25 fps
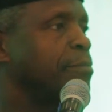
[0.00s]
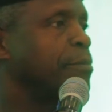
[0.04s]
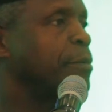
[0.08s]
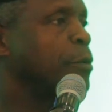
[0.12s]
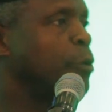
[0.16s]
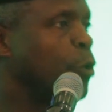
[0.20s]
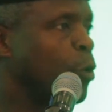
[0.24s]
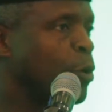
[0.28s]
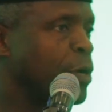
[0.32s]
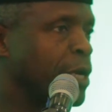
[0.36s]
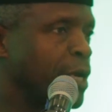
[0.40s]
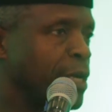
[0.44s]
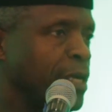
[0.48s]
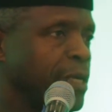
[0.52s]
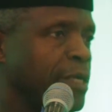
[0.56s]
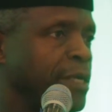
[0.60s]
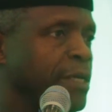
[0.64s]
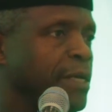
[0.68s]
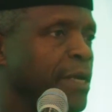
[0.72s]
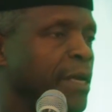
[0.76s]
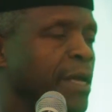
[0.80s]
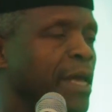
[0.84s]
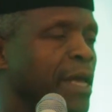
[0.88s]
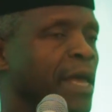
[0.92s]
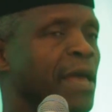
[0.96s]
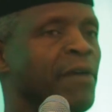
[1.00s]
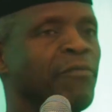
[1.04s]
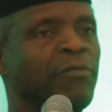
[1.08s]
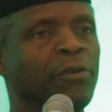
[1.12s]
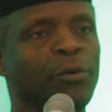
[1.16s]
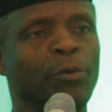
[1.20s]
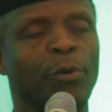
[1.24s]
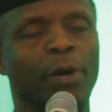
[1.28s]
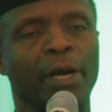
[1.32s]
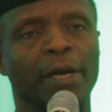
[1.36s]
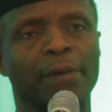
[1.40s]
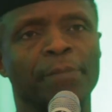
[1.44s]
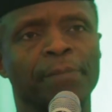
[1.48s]
locally
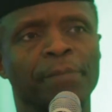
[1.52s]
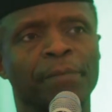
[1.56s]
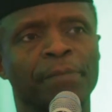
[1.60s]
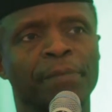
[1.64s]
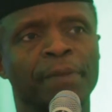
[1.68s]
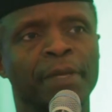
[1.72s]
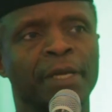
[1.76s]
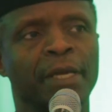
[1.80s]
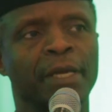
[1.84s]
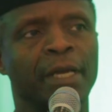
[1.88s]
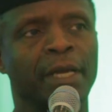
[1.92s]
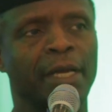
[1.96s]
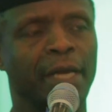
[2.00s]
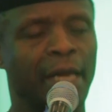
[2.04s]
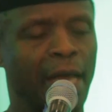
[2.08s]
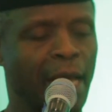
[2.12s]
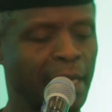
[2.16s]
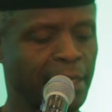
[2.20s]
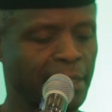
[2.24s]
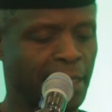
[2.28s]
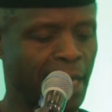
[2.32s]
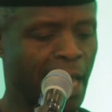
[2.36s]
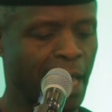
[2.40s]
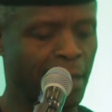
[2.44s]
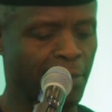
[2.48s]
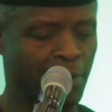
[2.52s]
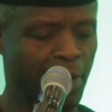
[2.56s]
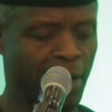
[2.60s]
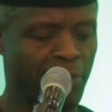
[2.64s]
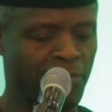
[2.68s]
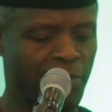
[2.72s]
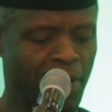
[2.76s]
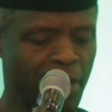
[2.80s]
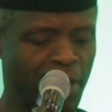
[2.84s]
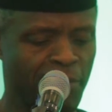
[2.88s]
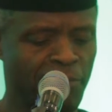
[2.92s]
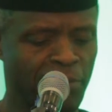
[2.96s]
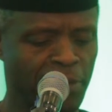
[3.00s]
everywhere. And
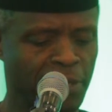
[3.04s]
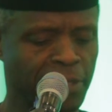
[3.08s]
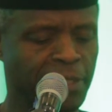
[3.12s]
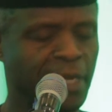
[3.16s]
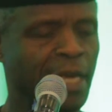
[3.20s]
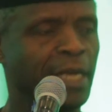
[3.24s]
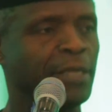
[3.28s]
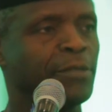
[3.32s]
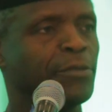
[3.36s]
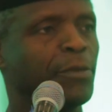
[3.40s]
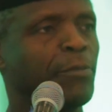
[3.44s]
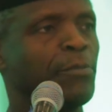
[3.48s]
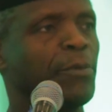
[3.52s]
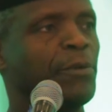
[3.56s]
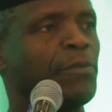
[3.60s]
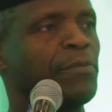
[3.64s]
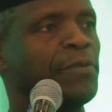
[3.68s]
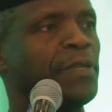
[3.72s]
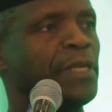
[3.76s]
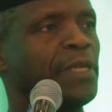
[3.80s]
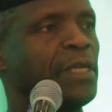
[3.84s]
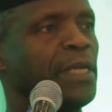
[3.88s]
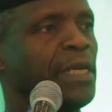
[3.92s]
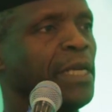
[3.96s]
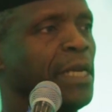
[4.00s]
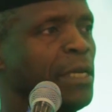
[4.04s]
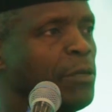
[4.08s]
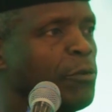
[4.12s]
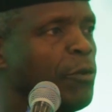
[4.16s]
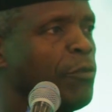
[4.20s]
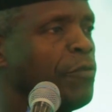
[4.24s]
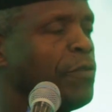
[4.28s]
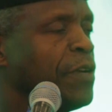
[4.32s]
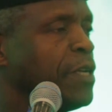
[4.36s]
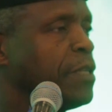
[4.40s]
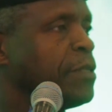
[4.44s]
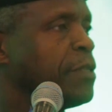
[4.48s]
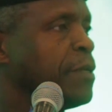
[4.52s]
I've emphasized some of the
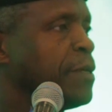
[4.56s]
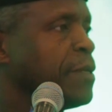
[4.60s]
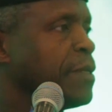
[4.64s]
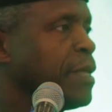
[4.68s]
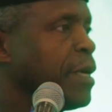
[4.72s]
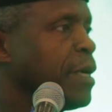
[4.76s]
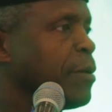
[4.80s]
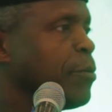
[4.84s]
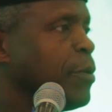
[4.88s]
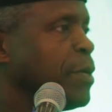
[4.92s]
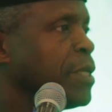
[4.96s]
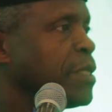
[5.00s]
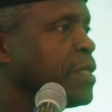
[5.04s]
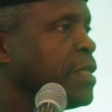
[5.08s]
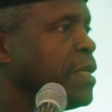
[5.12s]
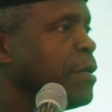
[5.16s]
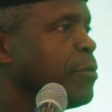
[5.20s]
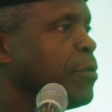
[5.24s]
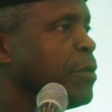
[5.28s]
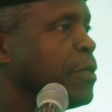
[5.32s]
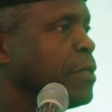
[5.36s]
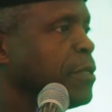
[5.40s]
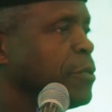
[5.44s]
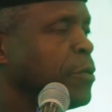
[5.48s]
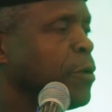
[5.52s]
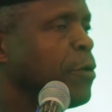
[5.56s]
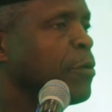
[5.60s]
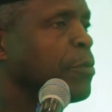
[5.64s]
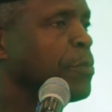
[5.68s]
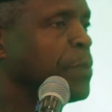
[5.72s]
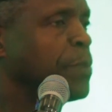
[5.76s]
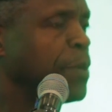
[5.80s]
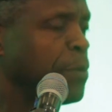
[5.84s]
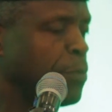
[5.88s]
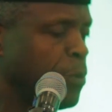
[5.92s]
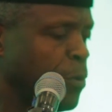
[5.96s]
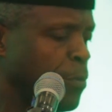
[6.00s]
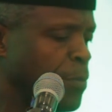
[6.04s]
innovation that we're seeing with the young
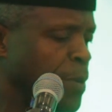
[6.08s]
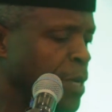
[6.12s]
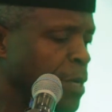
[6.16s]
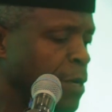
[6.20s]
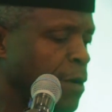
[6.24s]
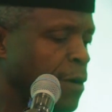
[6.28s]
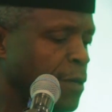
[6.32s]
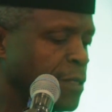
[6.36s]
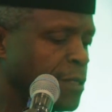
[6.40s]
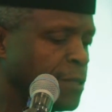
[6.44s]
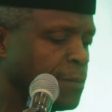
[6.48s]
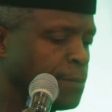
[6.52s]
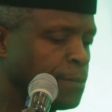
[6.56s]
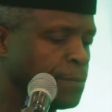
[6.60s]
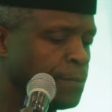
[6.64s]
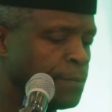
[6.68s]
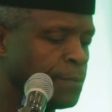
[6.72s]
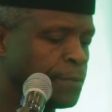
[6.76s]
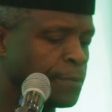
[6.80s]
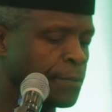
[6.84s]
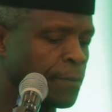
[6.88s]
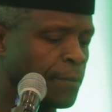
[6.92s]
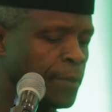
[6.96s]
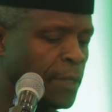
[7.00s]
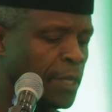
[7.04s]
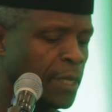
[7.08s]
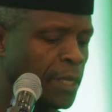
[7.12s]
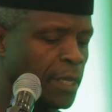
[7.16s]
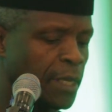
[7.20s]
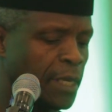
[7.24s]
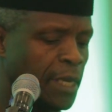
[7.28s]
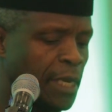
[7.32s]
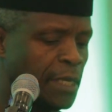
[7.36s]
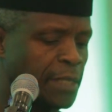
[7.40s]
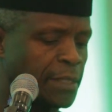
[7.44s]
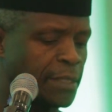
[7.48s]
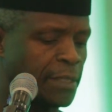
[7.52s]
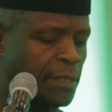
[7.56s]
people, because
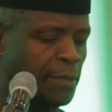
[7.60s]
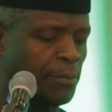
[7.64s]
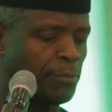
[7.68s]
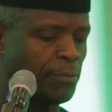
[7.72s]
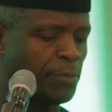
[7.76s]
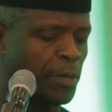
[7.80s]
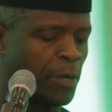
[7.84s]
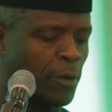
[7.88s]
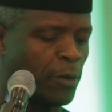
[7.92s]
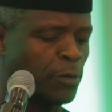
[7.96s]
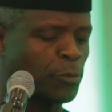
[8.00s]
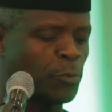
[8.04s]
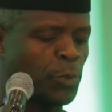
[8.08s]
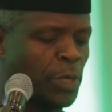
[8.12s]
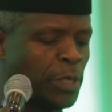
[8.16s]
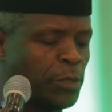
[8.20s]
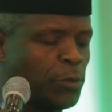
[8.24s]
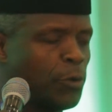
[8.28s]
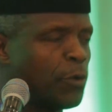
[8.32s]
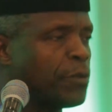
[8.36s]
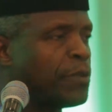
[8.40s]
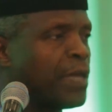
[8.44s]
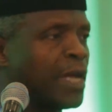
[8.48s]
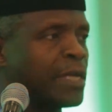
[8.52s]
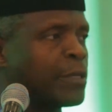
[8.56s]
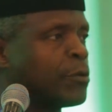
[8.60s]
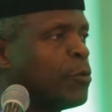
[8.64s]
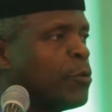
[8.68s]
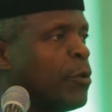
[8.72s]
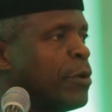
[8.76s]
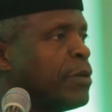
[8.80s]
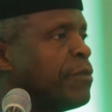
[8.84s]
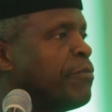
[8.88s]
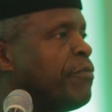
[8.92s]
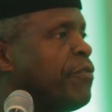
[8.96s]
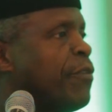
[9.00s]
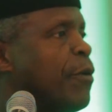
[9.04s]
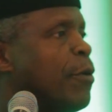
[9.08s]
we know that
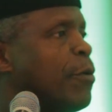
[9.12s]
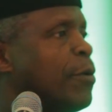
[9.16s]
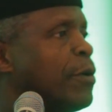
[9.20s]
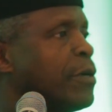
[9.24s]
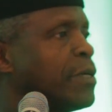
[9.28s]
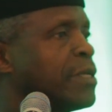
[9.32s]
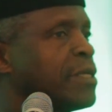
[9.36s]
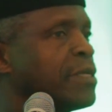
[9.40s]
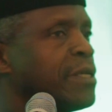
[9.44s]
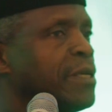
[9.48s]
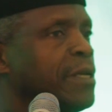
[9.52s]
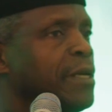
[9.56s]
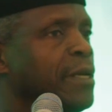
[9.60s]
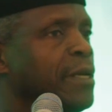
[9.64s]
going forward,